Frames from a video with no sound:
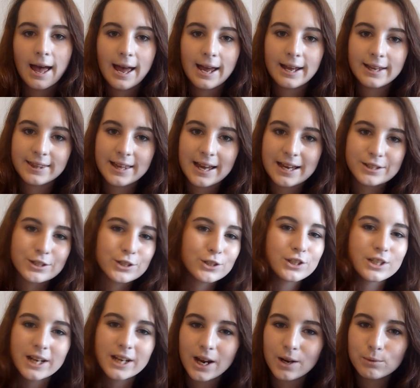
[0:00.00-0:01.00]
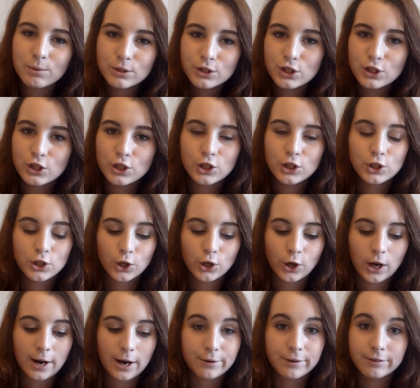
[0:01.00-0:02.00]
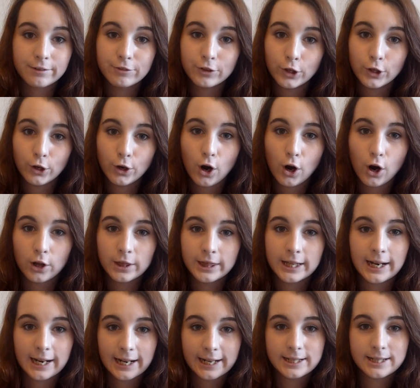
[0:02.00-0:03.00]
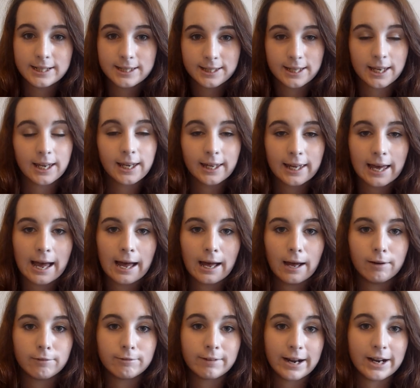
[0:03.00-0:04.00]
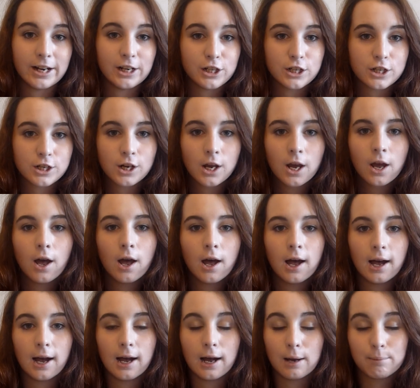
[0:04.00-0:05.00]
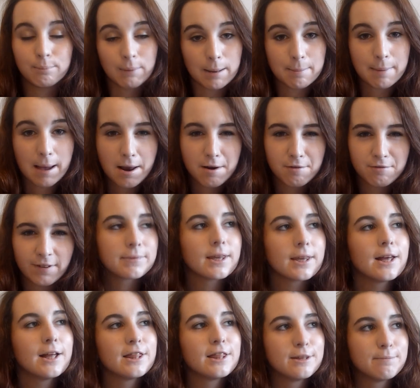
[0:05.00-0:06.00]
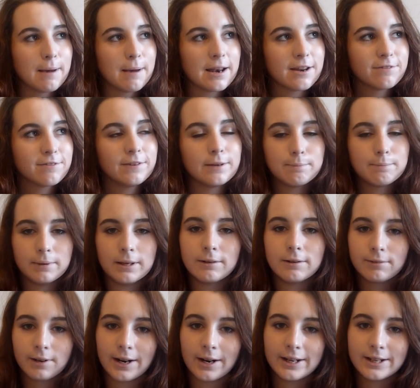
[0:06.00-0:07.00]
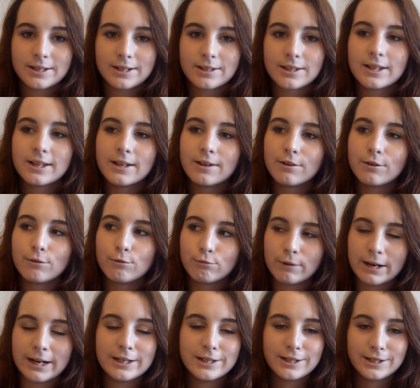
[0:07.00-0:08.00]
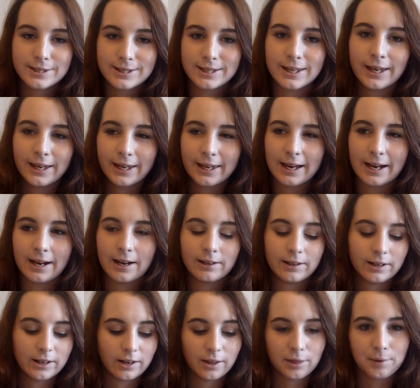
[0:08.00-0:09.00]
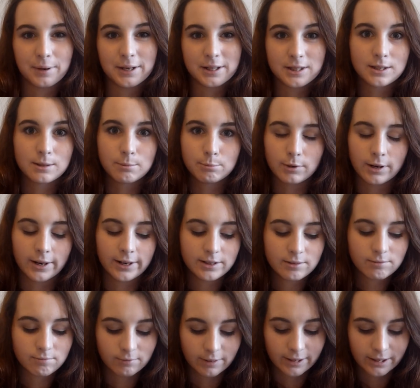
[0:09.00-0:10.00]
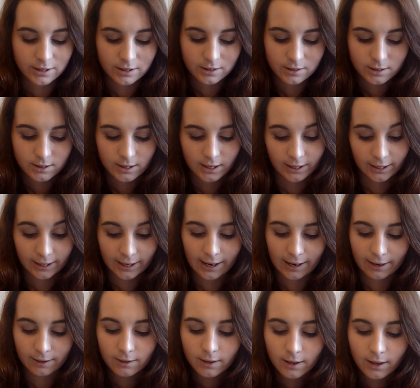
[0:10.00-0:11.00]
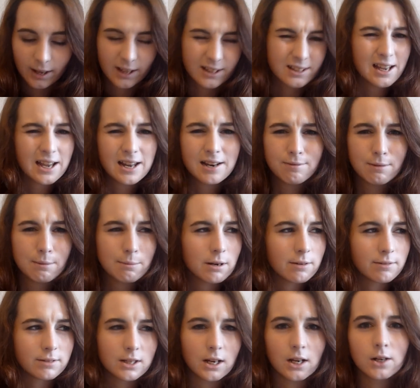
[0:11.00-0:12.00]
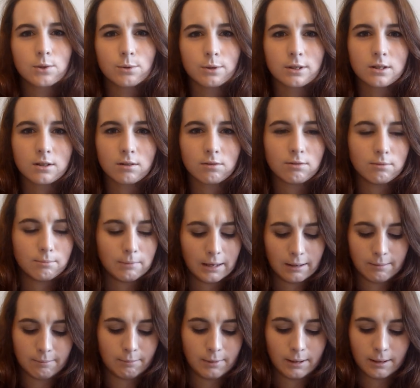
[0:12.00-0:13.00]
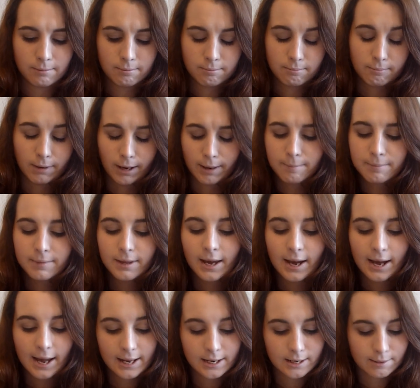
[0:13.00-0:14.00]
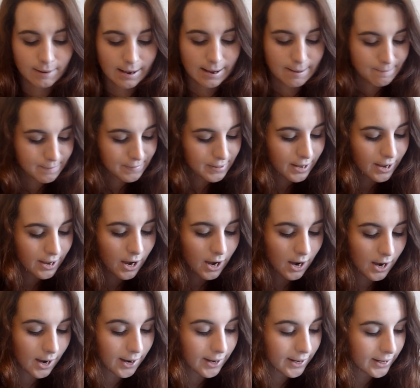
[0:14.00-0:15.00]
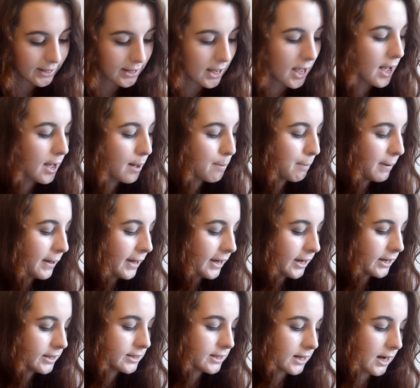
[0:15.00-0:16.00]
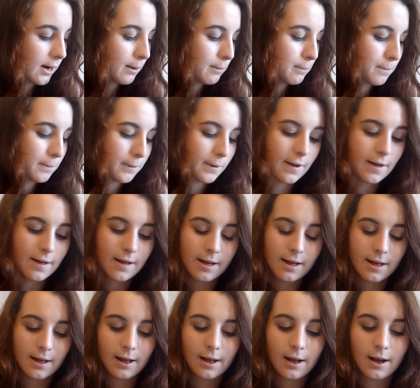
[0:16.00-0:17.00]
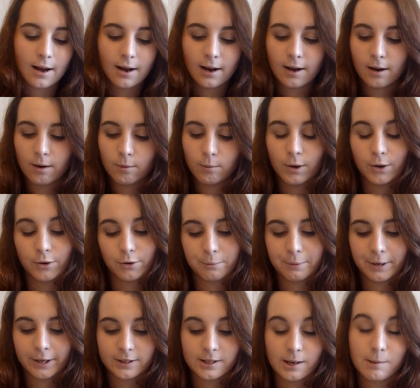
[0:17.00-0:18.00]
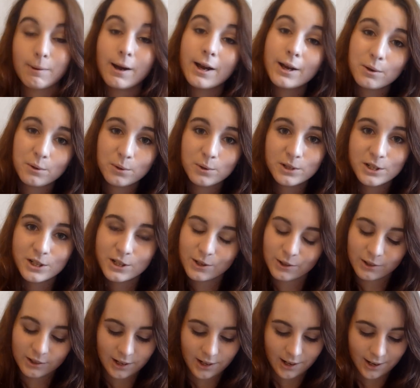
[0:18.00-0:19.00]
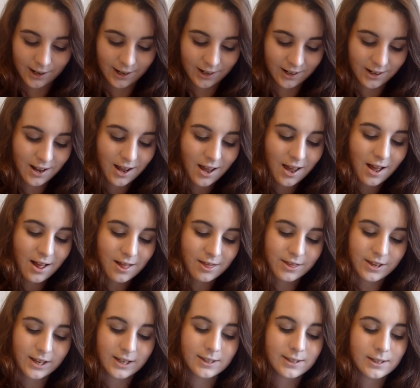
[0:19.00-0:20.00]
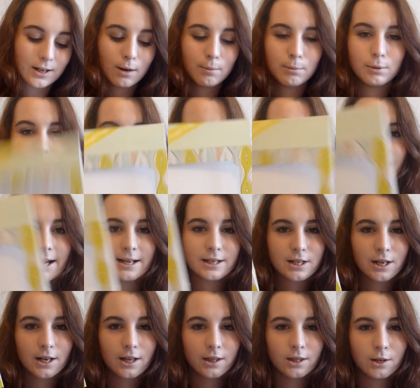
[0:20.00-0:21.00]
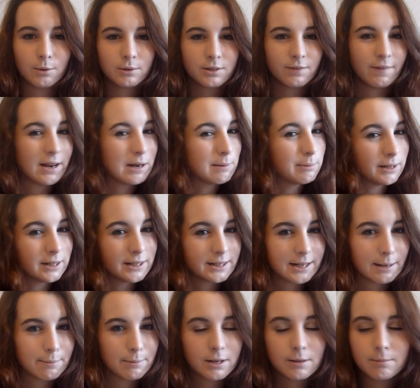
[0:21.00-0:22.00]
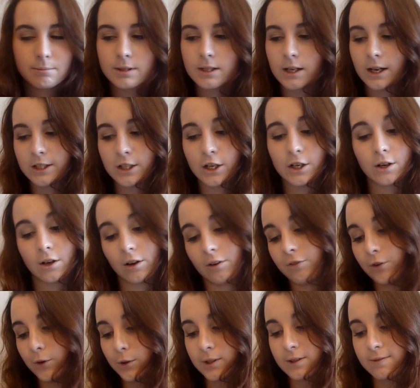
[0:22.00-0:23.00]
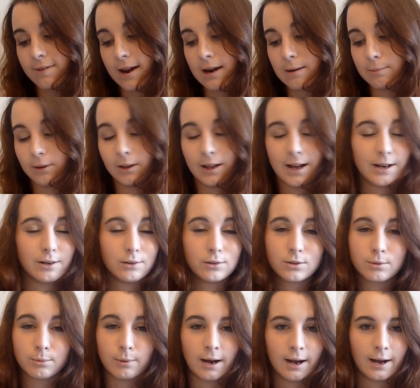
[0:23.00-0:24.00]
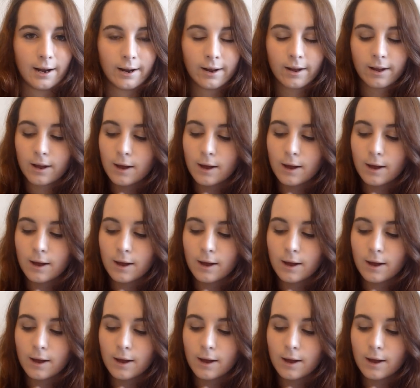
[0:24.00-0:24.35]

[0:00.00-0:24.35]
Hey there, so today I wanted to do a review on the latest skincare range by Benefit. The Benefit b.right Radiant Skincare, in other words the Bright Radiant Skincare, is kind of a bit of a tongue twister for me, but meh. Anyway, I picked up, I ordered online the sample set that was available at Debenhams. I don't know if it was available elsewhere,